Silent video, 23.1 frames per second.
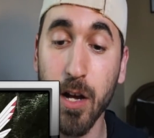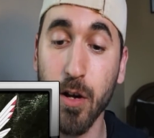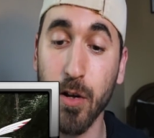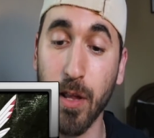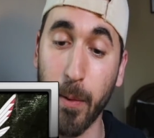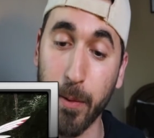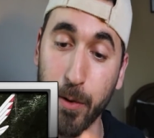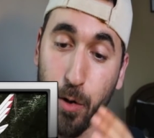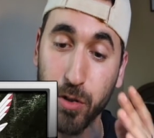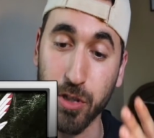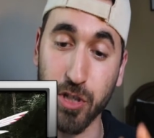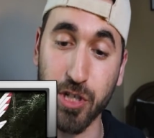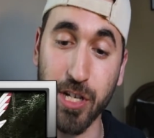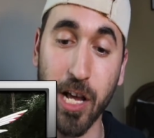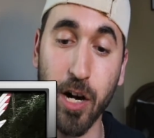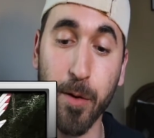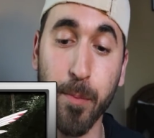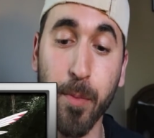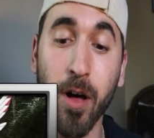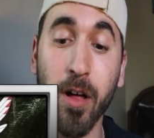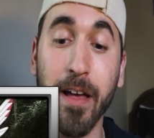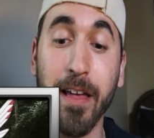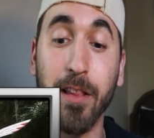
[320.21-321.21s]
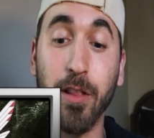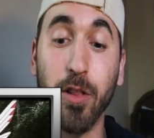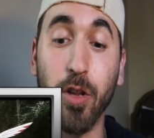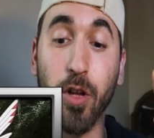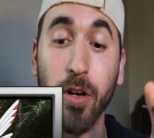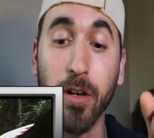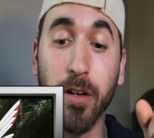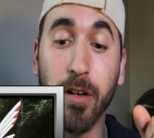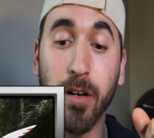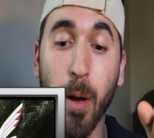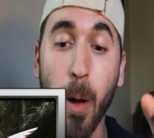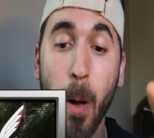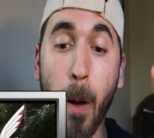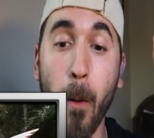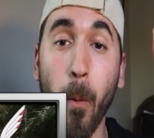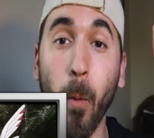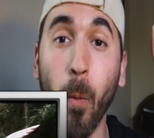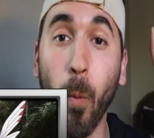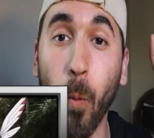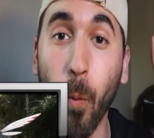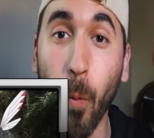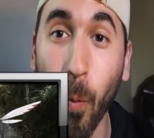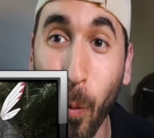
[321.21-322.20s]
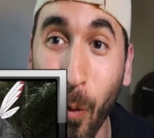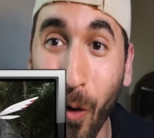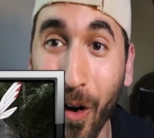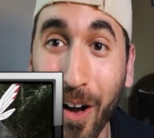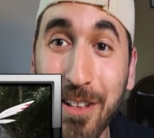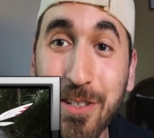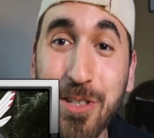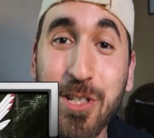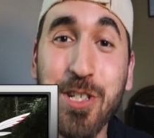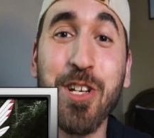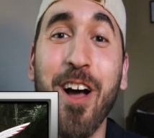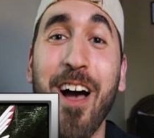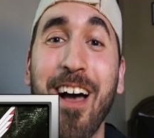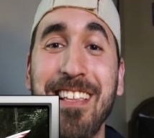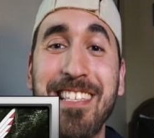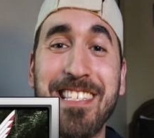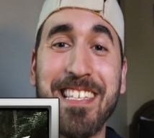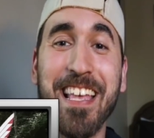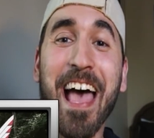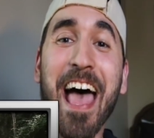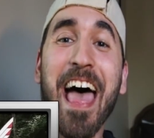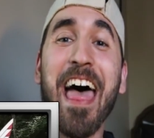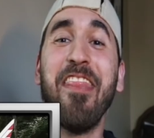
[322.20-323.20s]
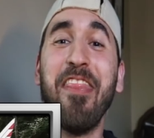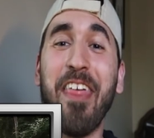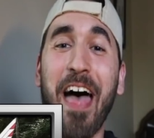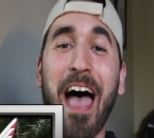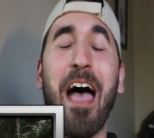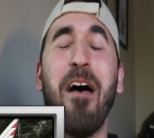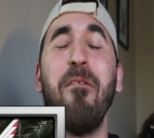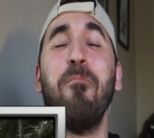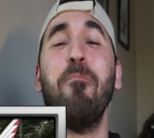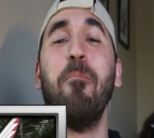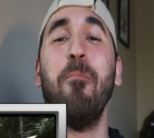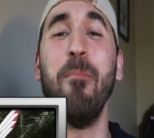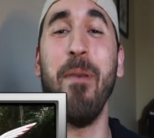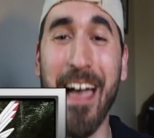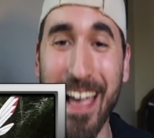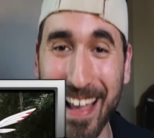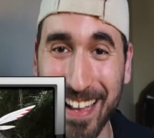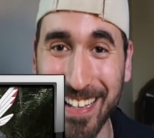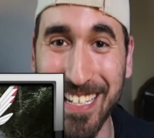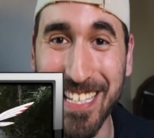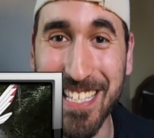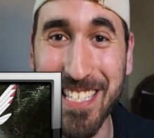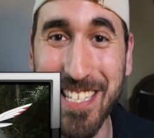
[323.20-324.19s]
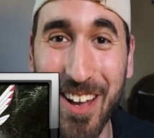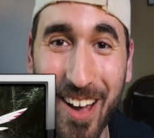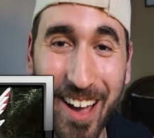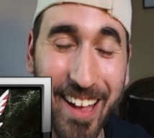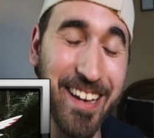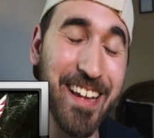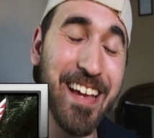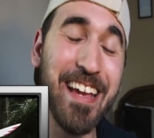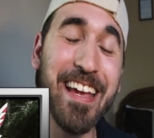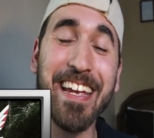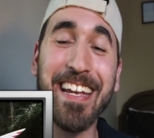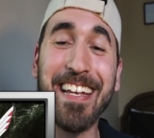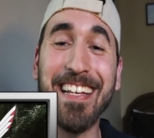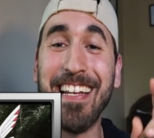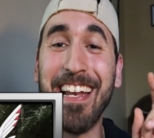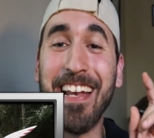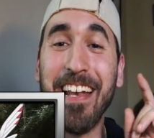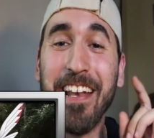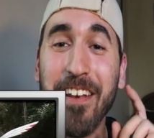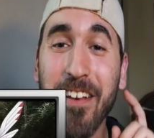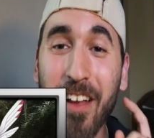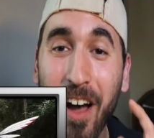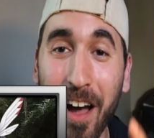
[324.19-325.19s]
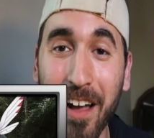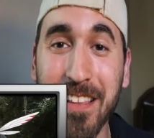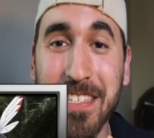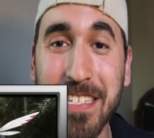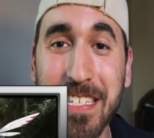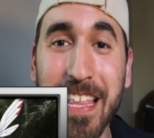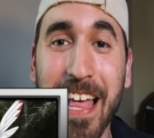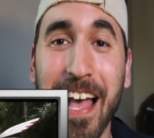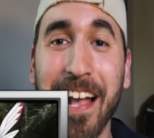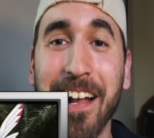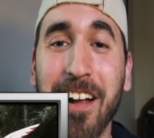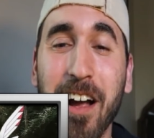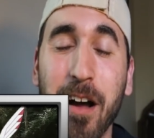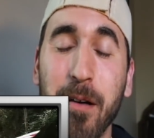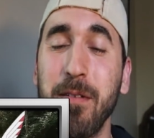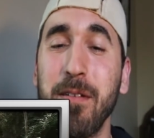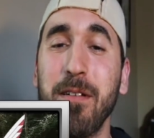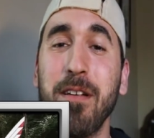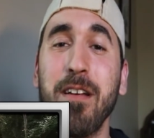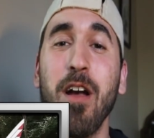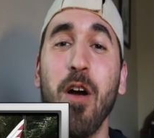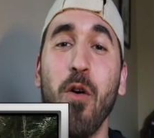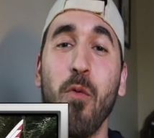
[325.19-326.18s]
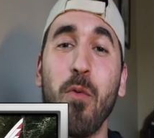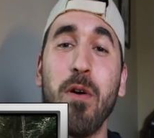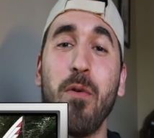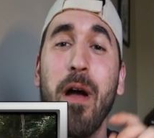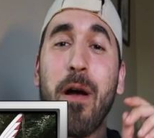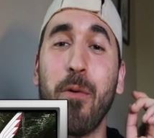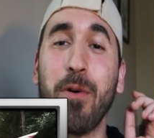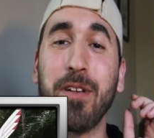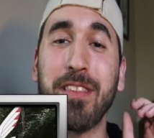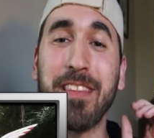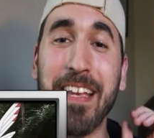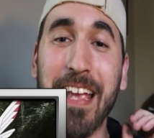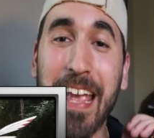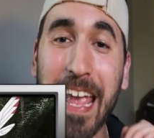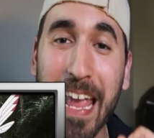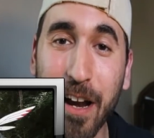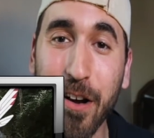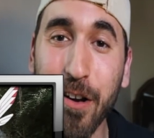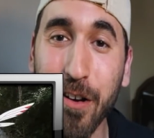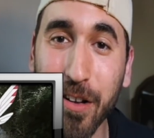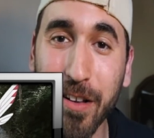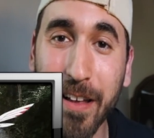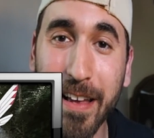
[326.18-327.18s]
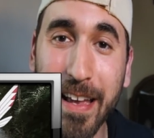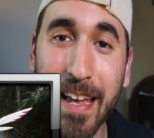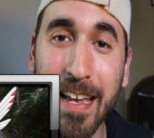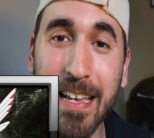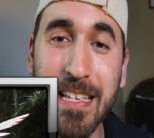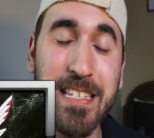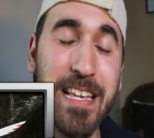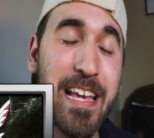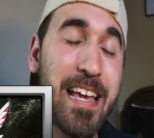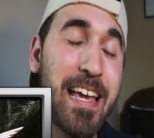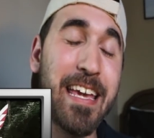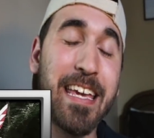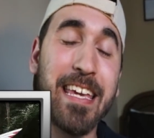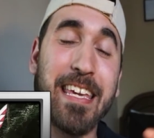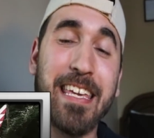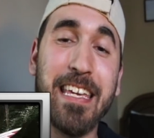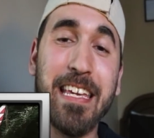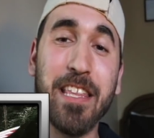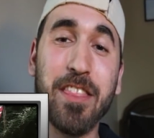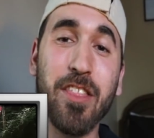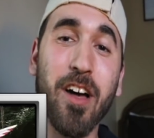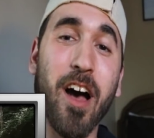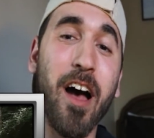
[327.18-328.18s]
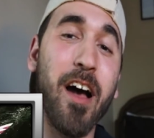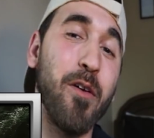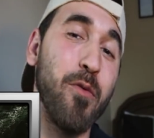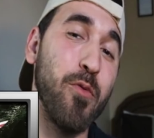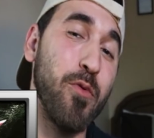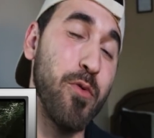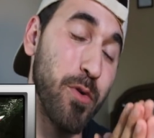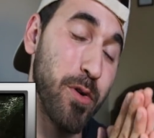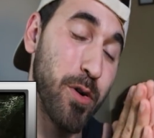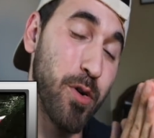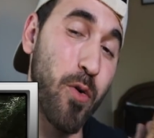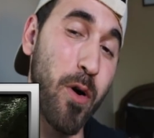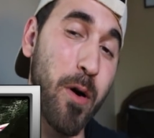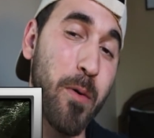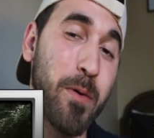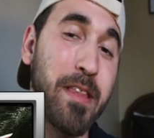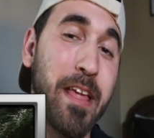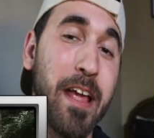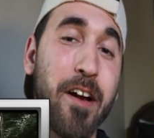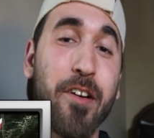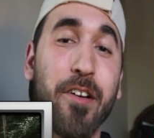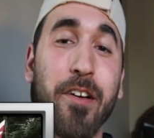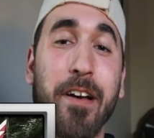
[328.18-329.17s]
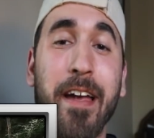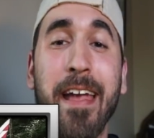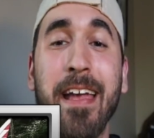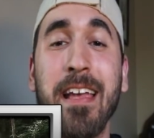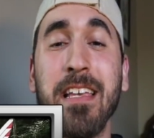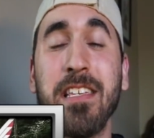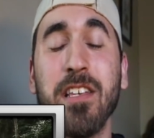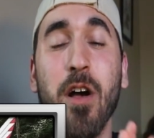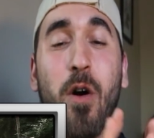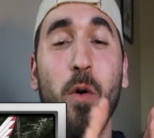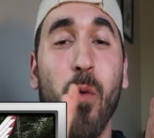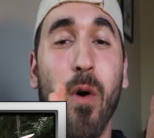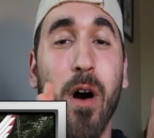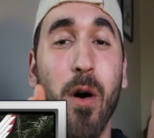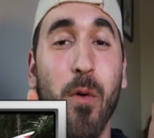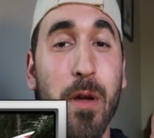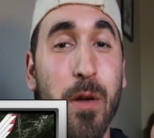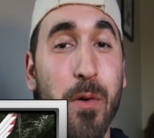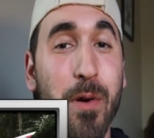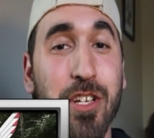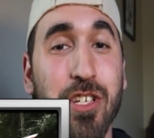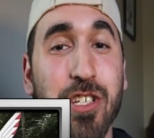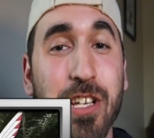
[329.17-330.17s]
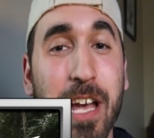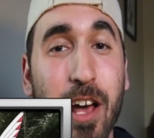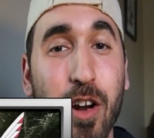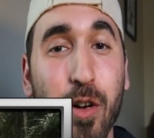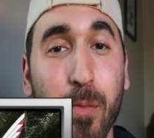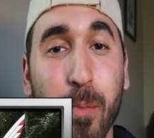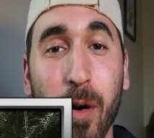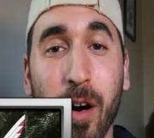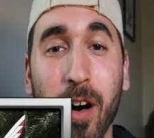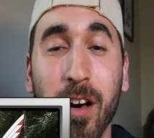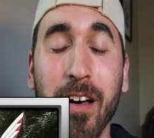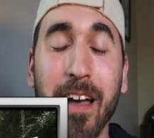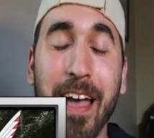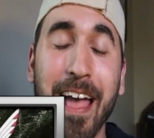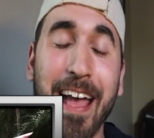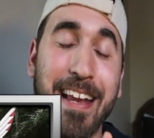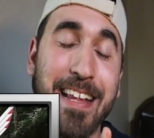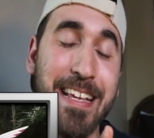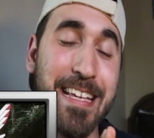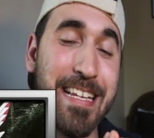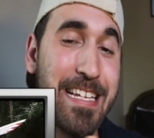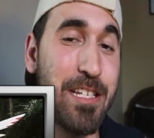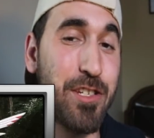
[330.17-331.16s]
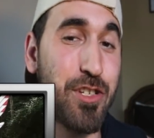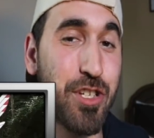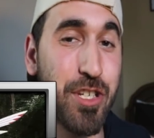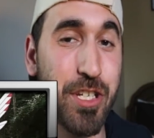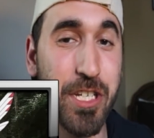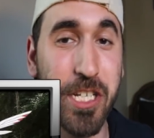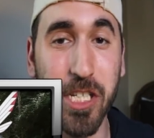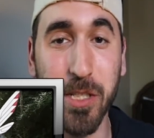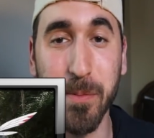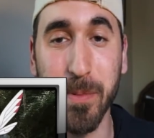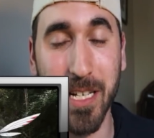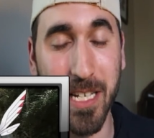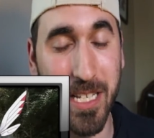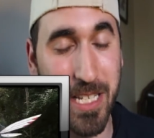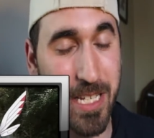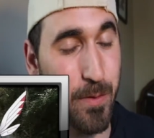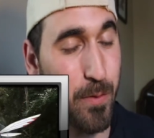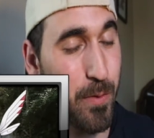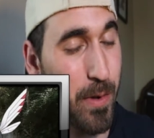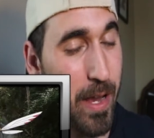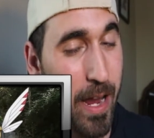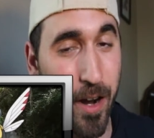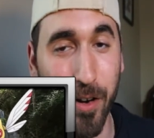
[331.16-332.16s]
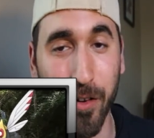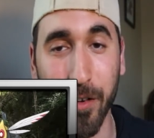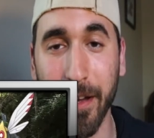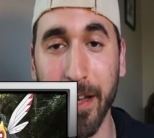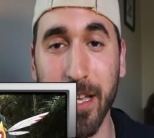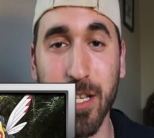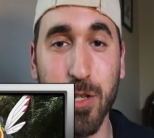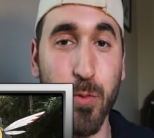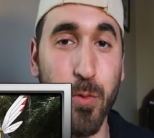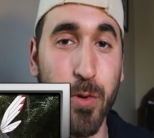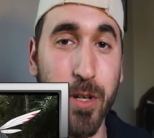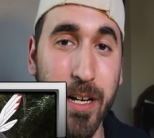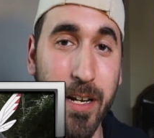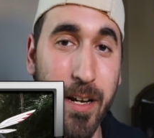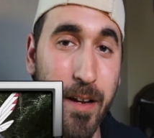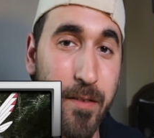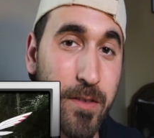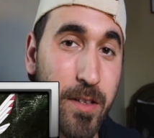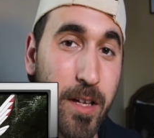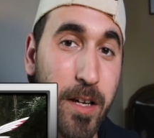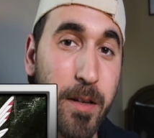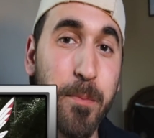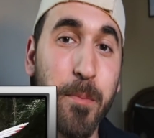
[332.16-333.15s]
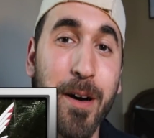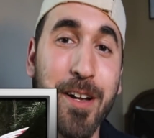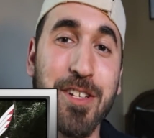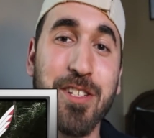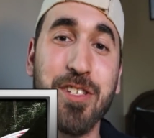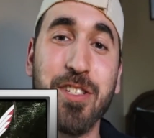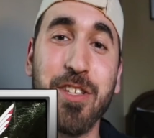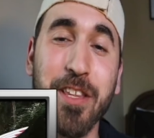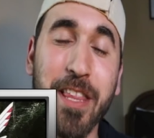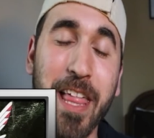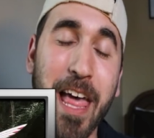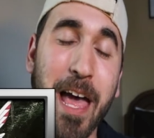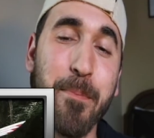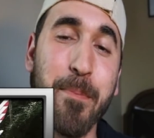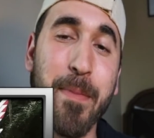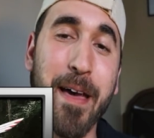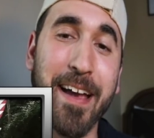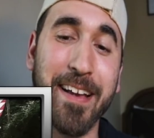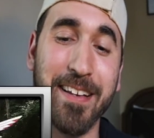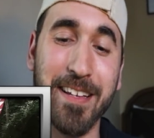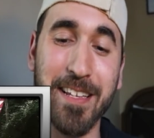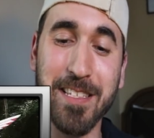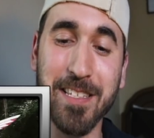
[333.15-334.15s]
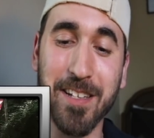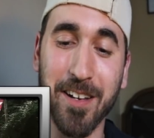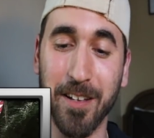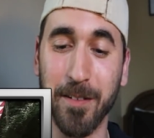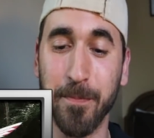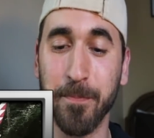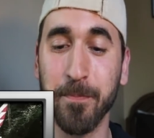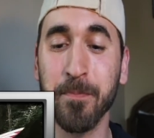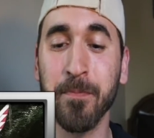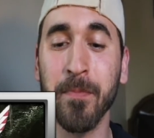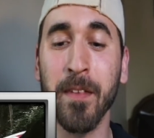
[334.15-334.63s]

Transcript: Now we go with the Shadow Ball, and look. One-shots that Magneton. He did not see that coming. We went with the Aerial Ace. He thought we were going with Aerial Ace while we went Shadow Ball, and he didn't shield because Aerial Ace wouldn't have done much to that Magneton.